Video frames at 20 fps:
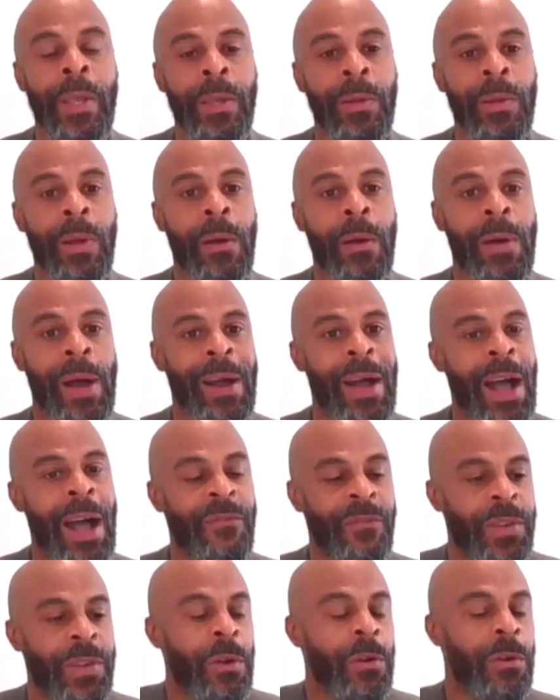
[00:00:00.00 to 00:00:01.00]
you know i
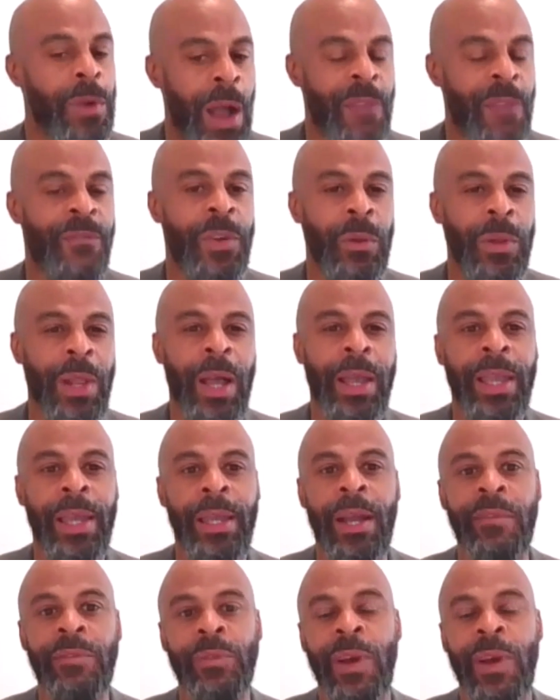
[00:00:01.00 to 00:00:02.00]
feel i feel lucky
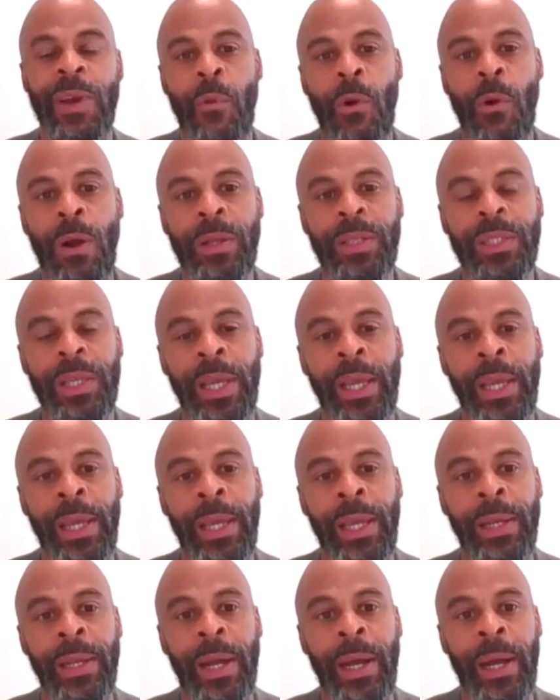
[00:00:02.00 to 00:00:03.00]
enough to have worked
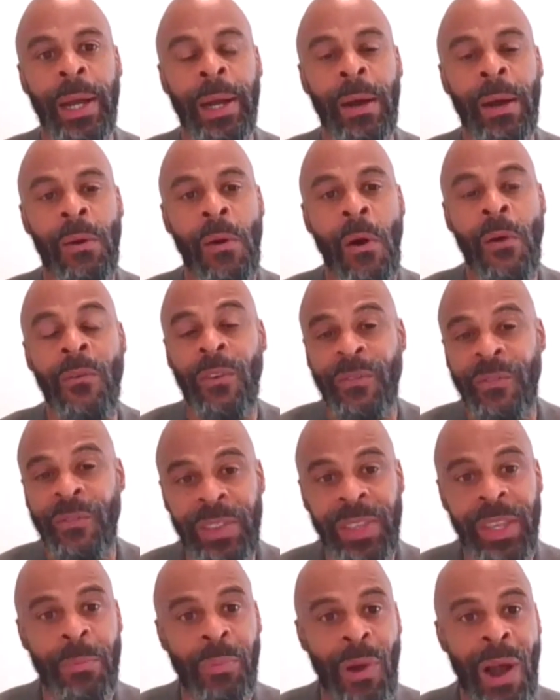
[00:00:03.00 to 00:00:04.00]
in uh, over
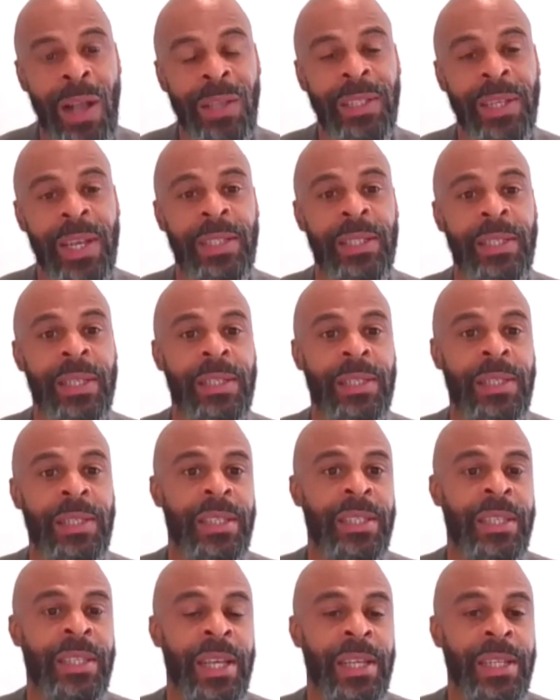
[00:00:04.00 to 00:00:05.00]
50 projects and in
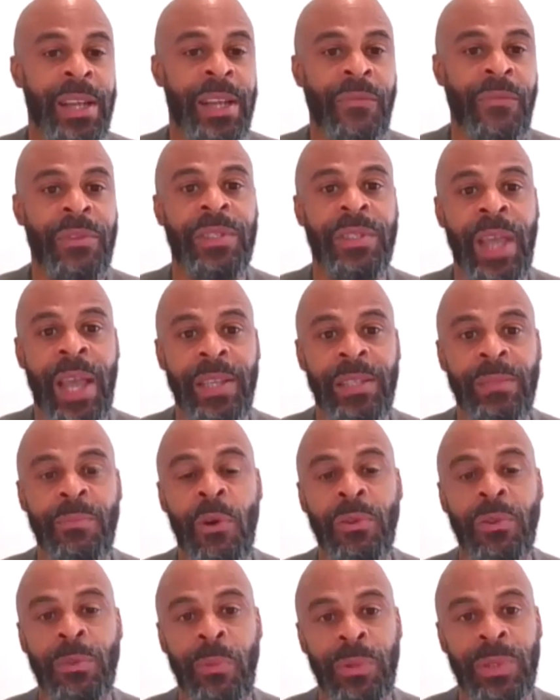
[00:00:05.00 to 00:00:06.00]
16 different states
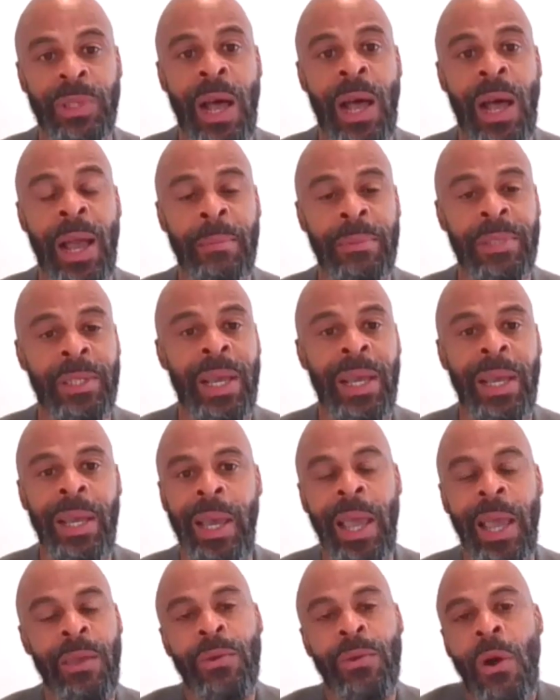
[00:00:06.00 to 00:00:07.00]
multiple times
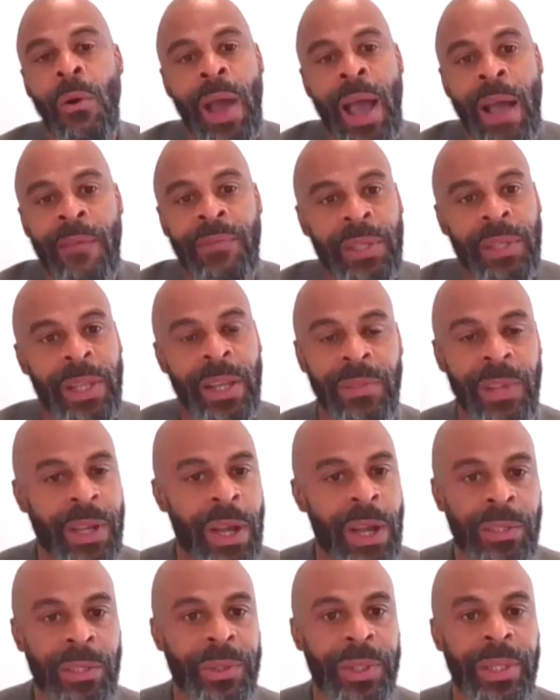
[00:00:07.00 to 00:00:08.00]
and you don't have to leave the
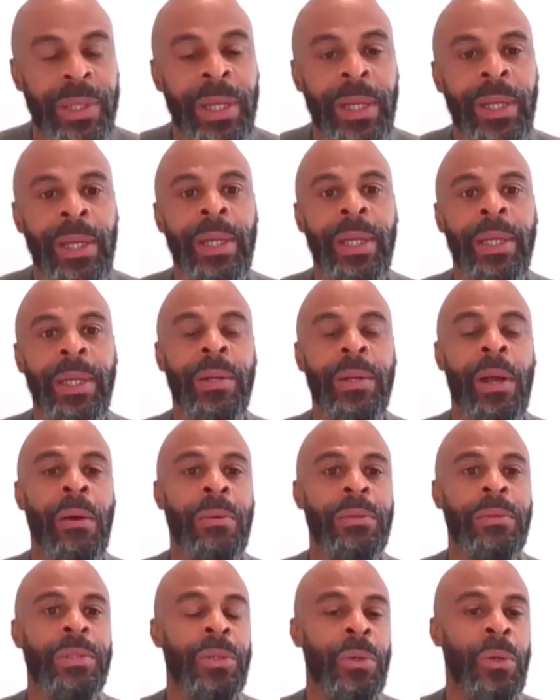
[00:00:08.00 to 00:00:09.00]
country you
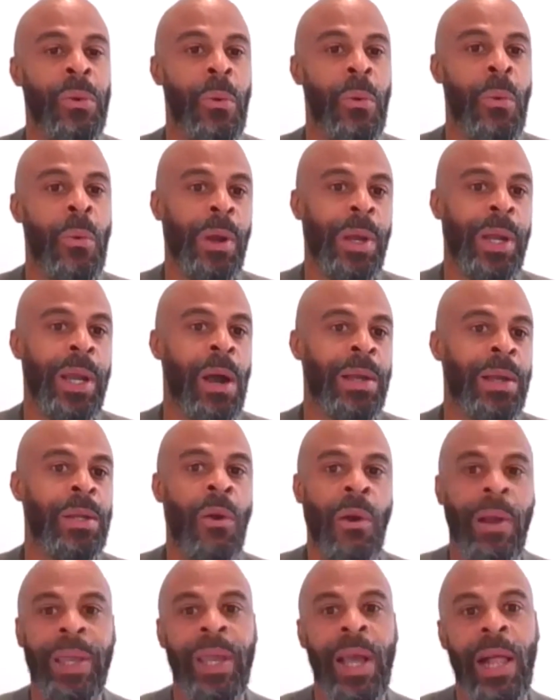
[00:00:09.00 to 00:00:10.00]
know to work uh,
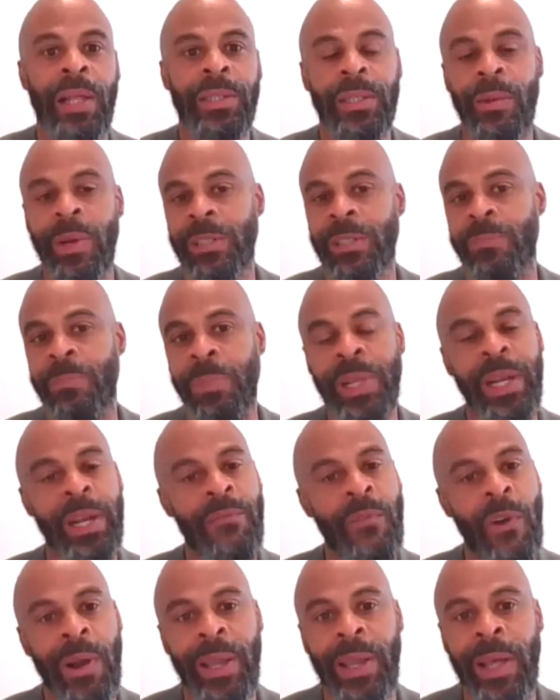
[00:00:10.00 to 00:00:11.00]
archaeology there's plenty
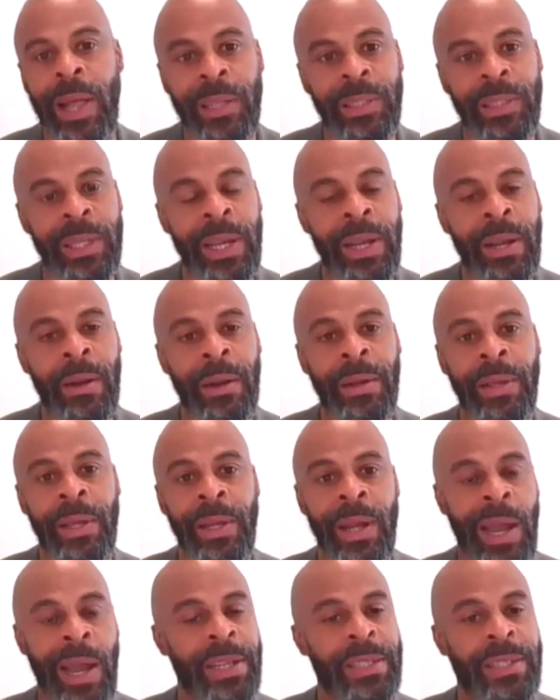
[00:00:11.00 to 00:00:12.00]
of archaeology here in the
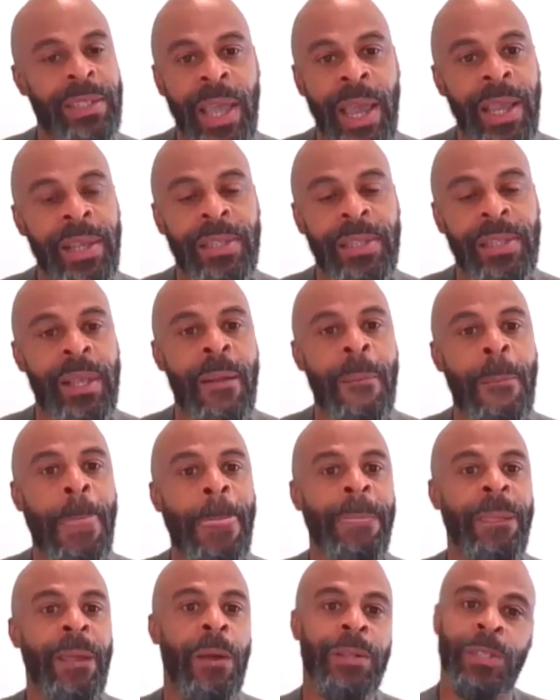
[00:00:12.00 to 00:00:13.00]
united states
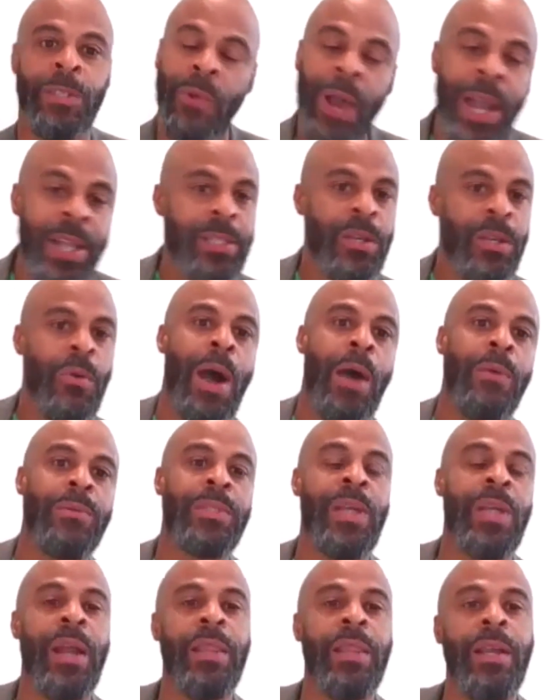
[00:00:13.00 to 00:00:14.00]
you know it's great to go
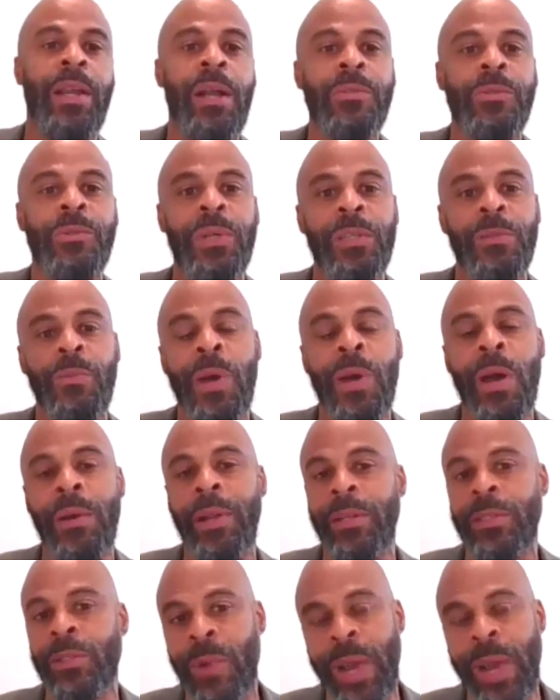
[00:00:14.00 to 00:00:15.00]
outside of the country as well and
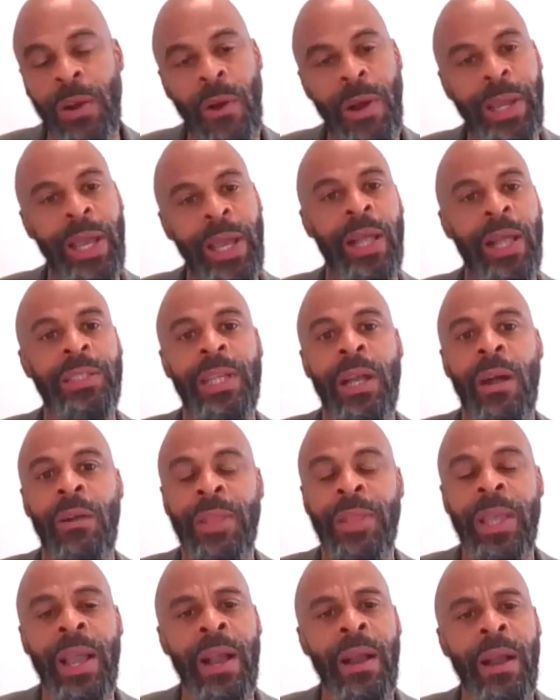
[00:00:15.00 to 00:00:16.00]
there's great archaeology
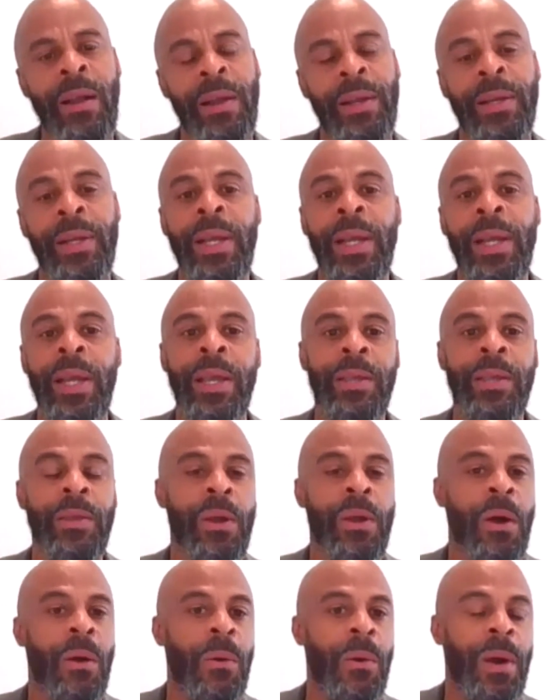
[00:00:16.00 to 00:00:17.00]
out there and you
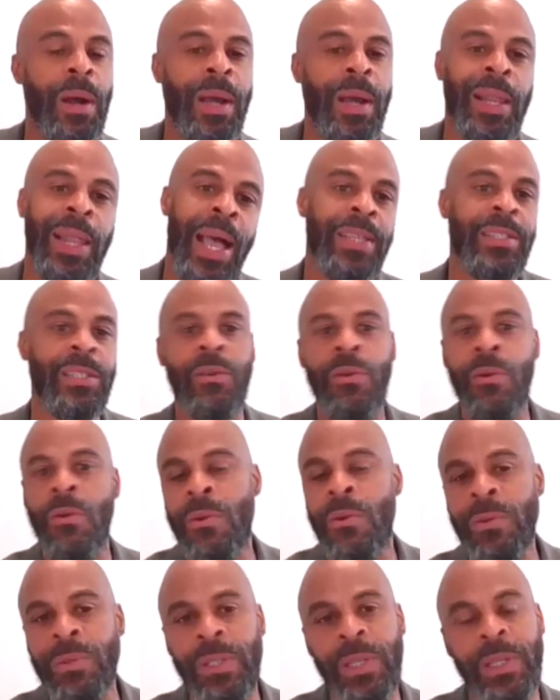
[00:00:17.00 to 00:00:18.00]
know
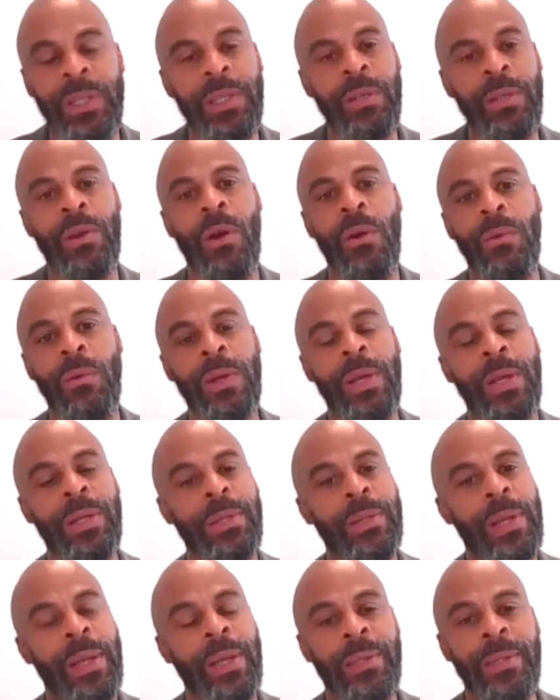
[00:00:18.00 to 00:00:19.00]
classicals and you know
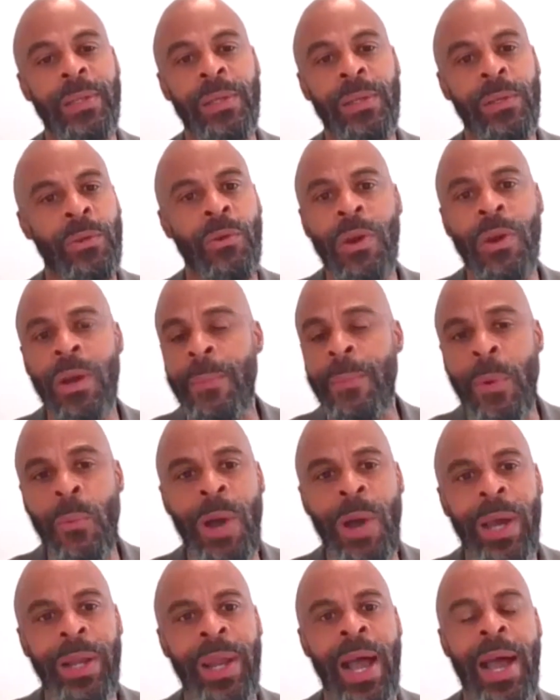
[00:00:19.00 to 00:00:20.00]
and in Europe and
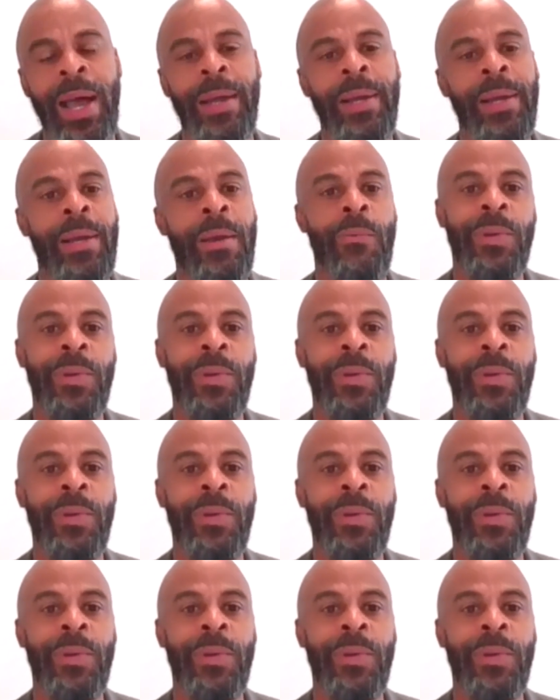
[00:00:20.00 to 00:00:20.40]
whatnot,